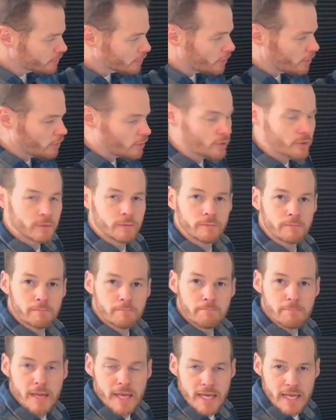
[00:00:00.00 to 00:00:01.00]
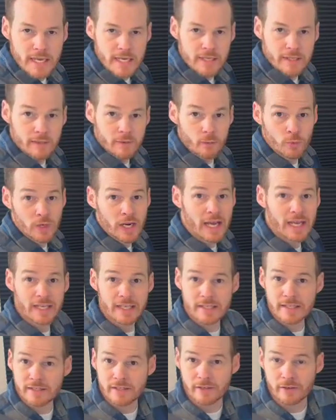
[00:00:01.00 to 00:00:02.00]
all made in what I
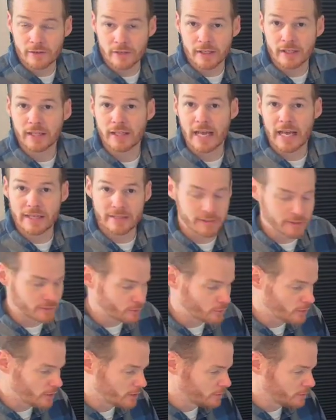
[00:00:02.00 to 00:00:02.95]
consider the classic way,